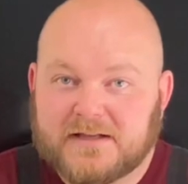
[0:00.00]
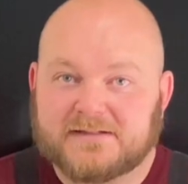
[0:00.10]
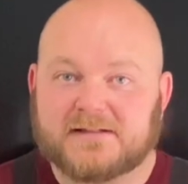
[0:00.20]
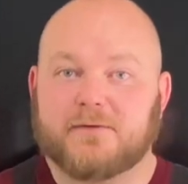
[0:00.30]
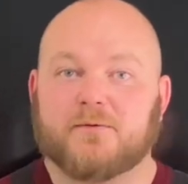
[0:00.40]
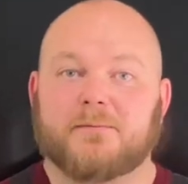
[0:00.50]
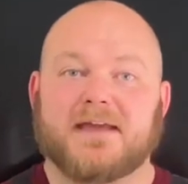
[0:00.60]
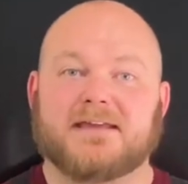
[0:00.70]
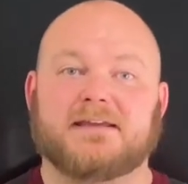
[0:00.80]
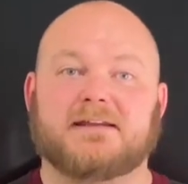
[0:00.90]
Today we're
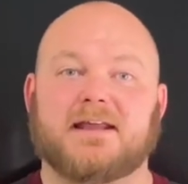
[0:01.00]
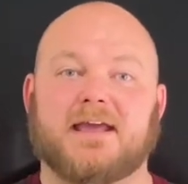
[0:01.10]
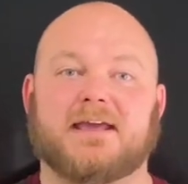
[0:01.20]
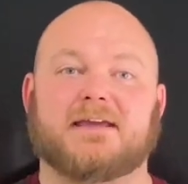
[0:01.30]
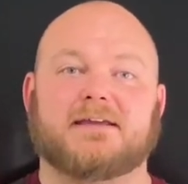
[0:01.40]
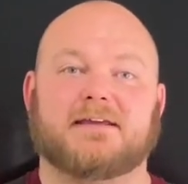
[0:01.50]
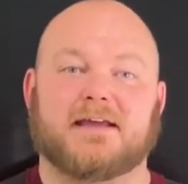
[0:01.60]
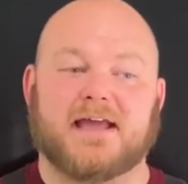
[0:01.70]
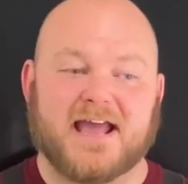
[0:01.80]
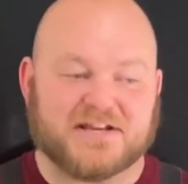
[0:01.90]
making a
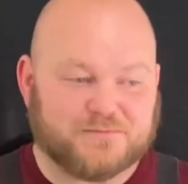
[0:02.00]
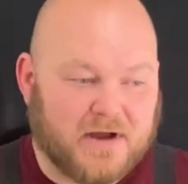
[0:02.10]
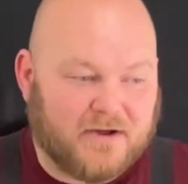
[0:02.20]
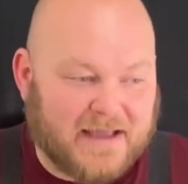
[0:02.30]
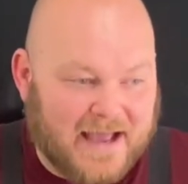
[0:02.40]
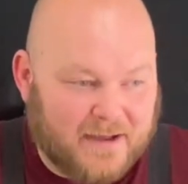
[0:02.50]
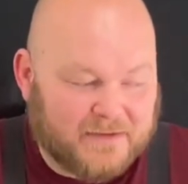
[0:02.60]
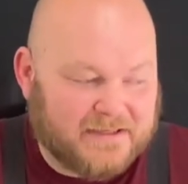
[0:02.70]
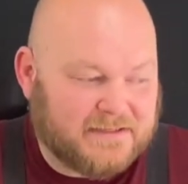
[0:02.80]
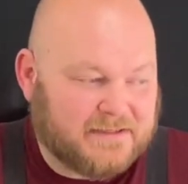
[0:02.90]
hash brown
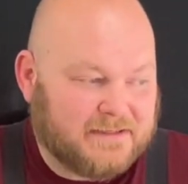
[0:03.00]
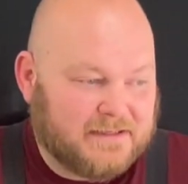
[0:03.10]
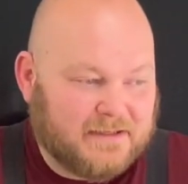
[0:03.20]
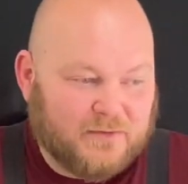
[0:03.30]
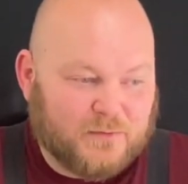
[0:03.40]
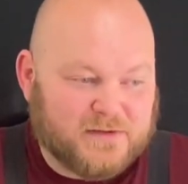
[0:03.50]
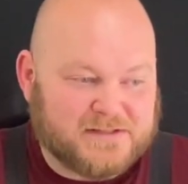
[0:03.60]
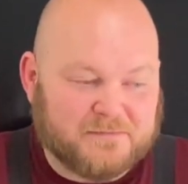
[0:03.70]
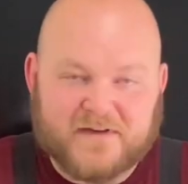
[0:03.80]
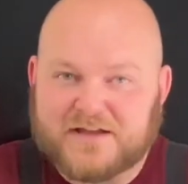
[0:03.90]
omelet with
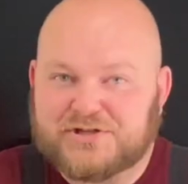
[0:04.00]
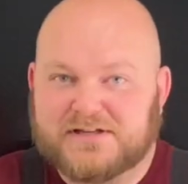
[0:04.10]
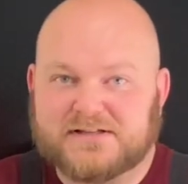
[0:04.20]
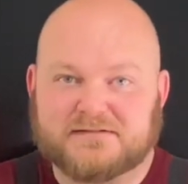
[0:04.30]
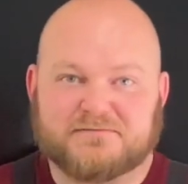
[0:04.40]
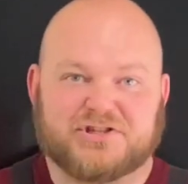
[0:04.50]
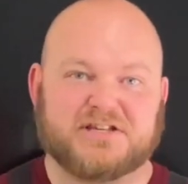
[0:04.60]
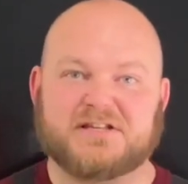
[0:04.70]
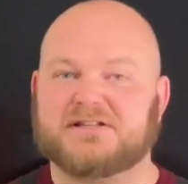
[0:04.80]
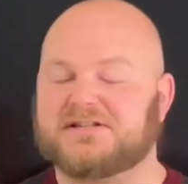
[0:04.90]
some veggies and
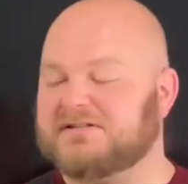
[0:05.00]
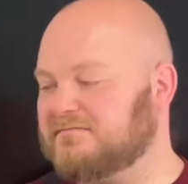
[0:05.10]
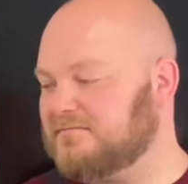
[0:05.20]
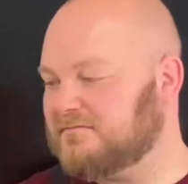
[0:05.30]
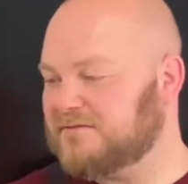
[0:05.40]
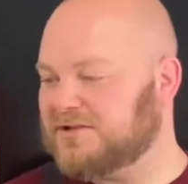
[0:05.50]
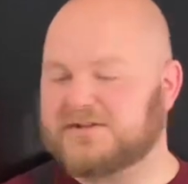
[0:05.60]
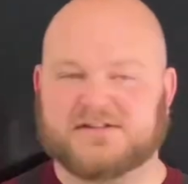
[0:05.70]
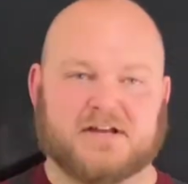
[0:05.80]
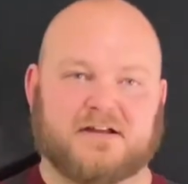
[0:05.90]
cheese and good
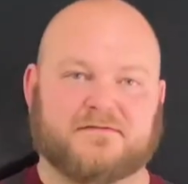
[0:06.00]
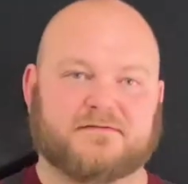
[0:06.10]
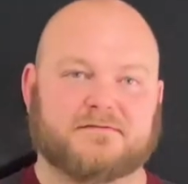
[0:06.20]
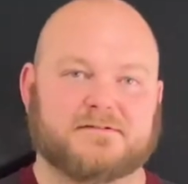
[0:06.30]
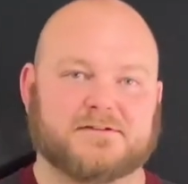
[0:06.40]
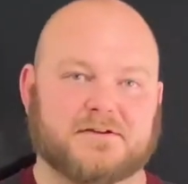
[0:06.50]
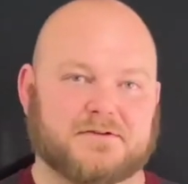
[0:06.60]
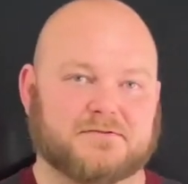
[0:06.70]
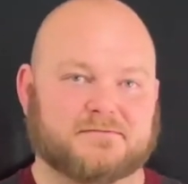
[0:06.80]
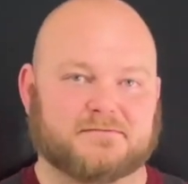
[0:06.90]
stuff.
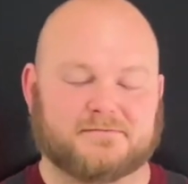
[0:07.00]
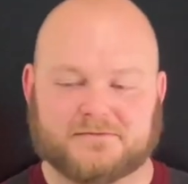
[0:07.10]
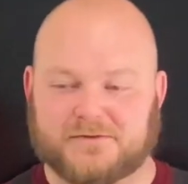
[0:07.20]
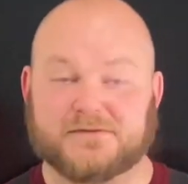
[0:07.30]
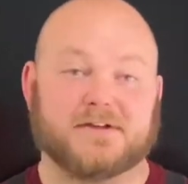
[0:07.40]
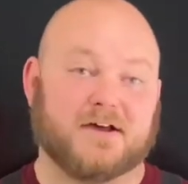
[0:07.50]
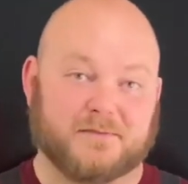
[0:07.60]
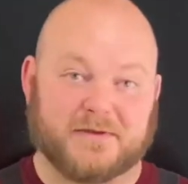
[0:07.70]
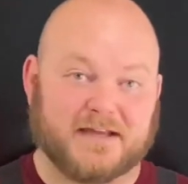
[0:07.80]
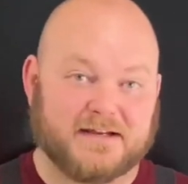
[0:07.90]
So you saw the
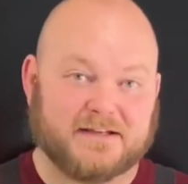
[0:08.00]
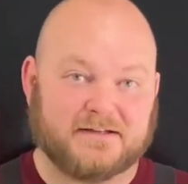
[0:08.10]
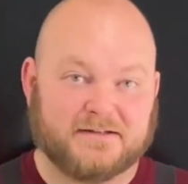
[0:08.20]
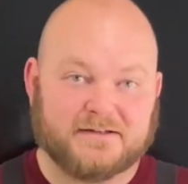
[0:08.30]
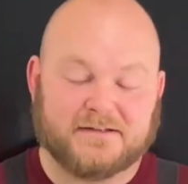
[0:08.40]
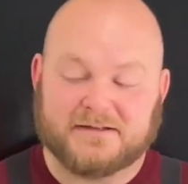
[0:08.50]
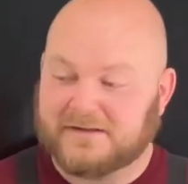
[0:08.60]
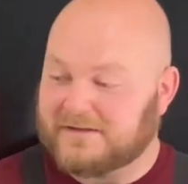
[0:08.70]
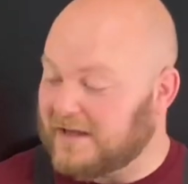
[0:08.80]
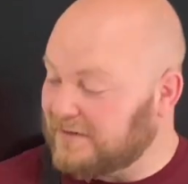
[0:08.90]
beginning.
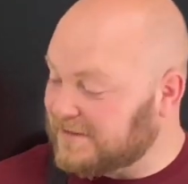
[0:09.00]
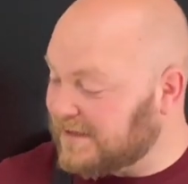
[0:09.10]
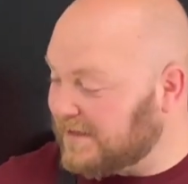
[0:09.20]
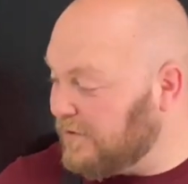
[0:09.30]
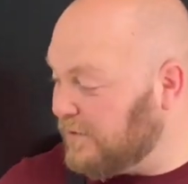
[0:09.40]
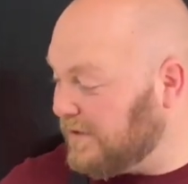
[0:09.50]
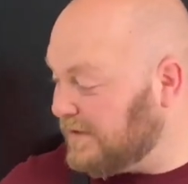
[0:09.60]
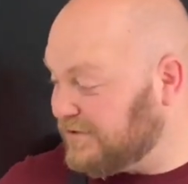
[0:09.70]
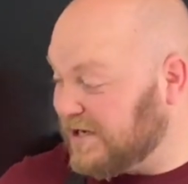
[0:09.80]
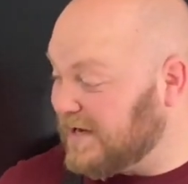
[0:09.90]
Now let's get going
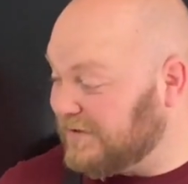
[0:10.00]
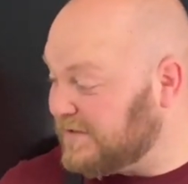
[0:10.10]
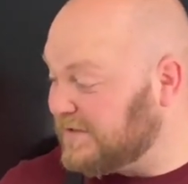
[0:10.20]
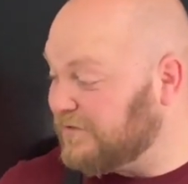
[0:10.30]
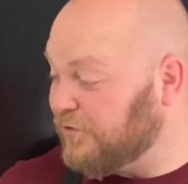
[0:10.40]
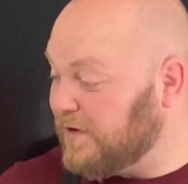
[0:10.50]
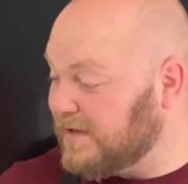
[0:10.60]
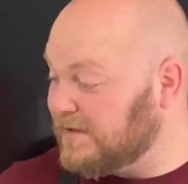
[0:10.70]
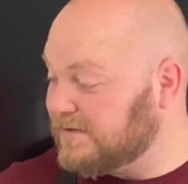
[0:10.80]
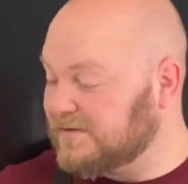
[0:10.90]
and check out these
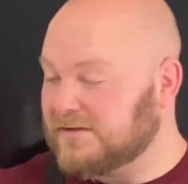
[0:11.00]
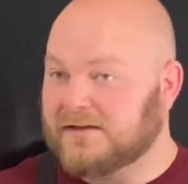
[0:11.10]
ingredients.